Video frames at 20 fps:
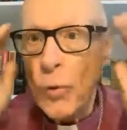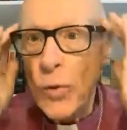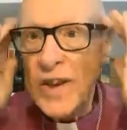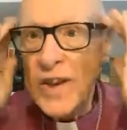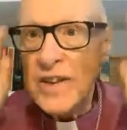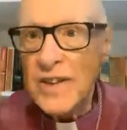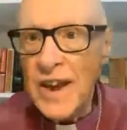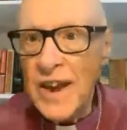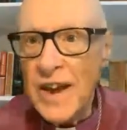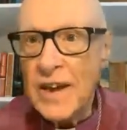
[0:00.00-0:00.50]

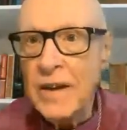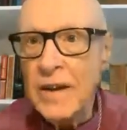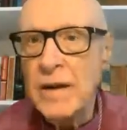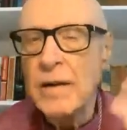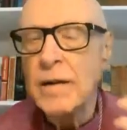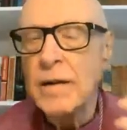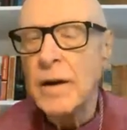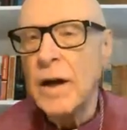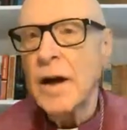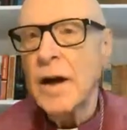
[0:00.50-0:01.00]
how we
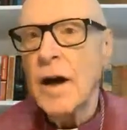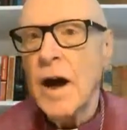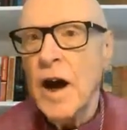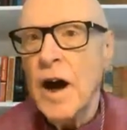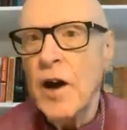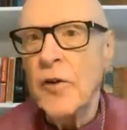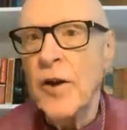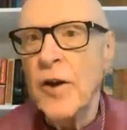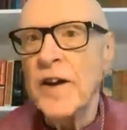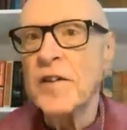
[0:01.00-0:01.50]
think,
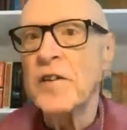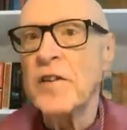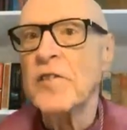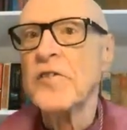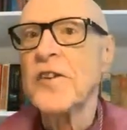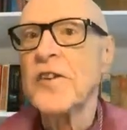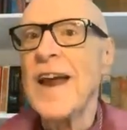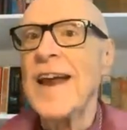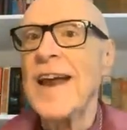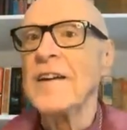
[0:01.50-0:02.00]
our
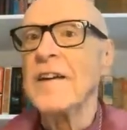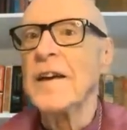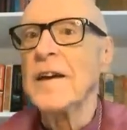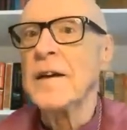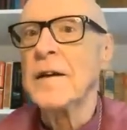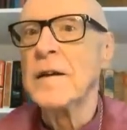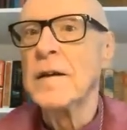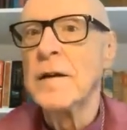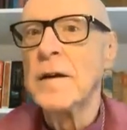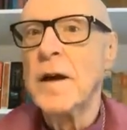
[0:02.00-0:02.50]

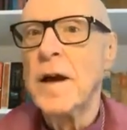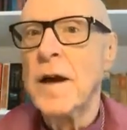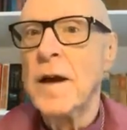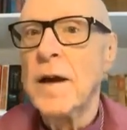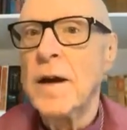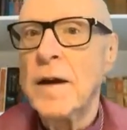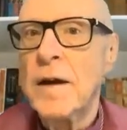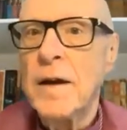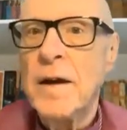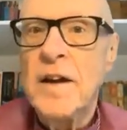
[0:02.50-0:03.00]
understanding.
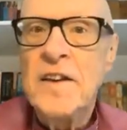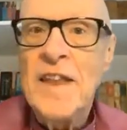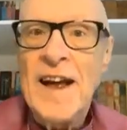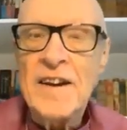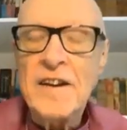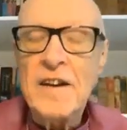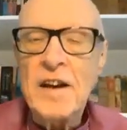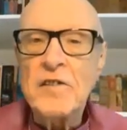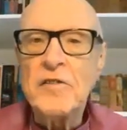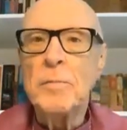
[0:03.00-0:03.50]

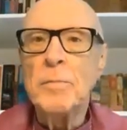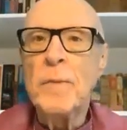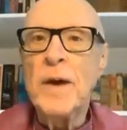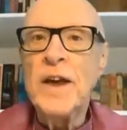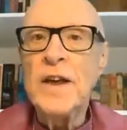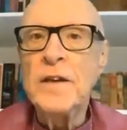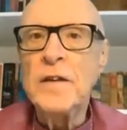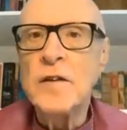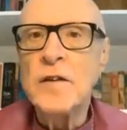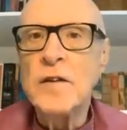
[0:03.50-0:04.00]
That
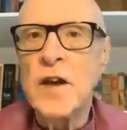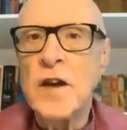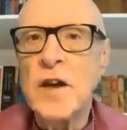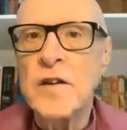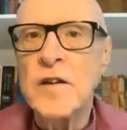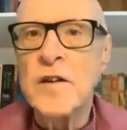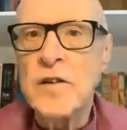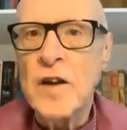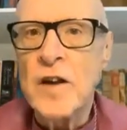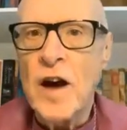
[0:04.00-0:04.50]
doesn't
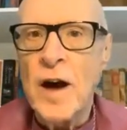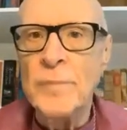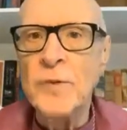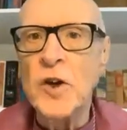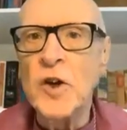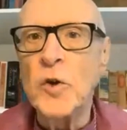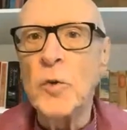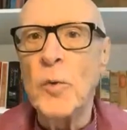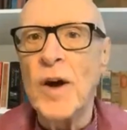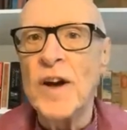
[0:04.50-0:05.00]
mean
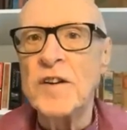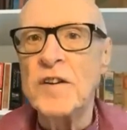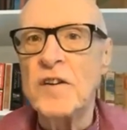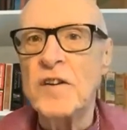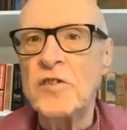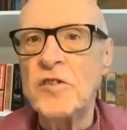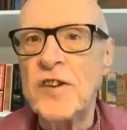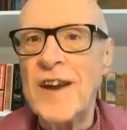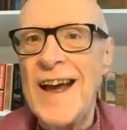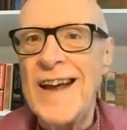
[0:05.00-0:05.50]
I'm going
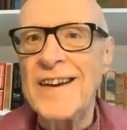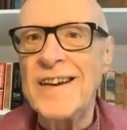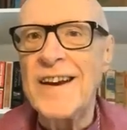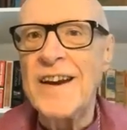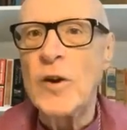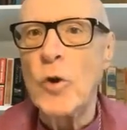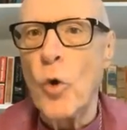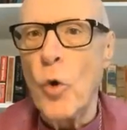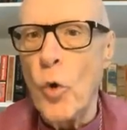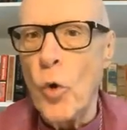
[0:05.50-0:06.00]
to
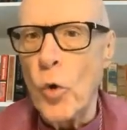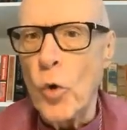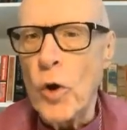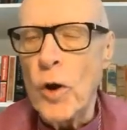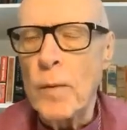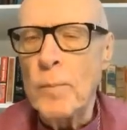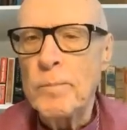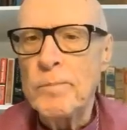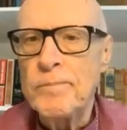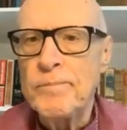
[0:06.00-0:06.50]
understand it
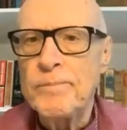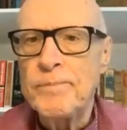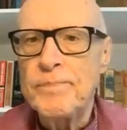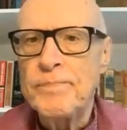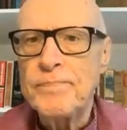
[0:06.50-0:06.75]
all.